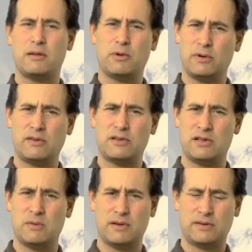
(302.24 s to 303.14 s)
the person
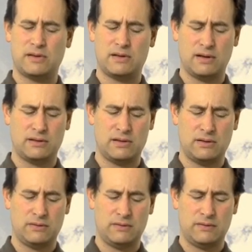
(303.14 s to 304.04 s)
she wants to talk
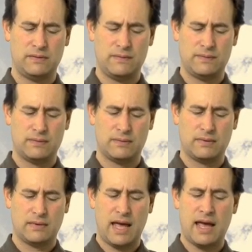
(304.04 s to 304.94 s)
to.
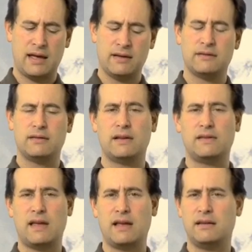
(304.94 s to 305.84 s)
Hey, I
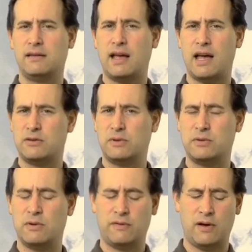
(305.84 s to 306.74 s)
say, casual
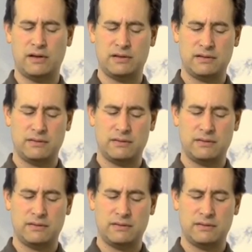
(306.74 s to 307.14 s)
to a fault.